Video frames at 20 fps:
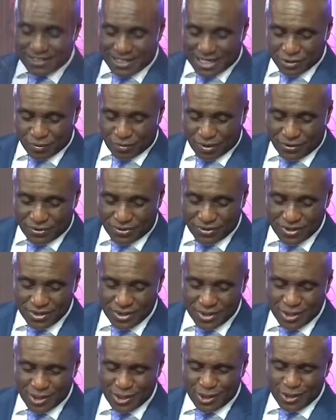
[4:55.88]
a last word,
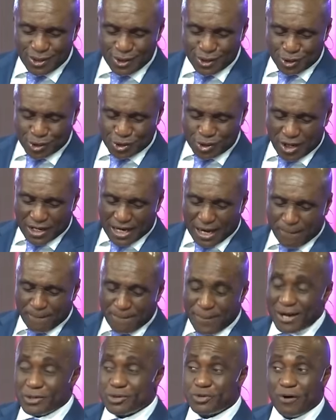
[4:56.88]
Talk
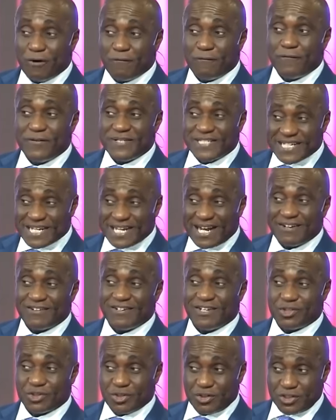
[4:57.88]
about your physical
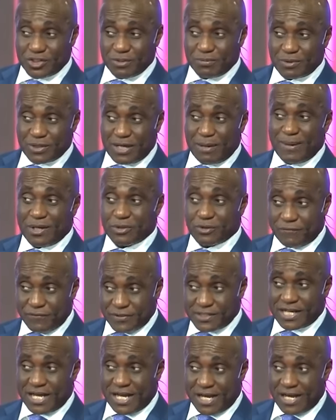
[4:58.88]
relationship. Talk about your
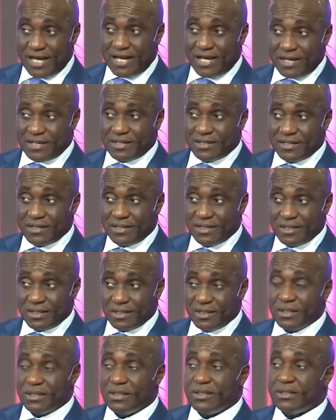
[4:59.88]
physical.
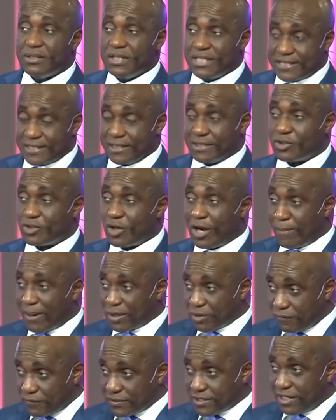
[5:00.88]
Listen, talk
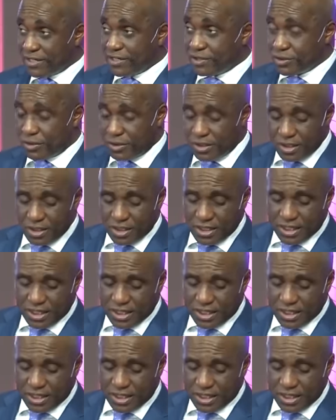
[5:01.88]
about your physical relationship.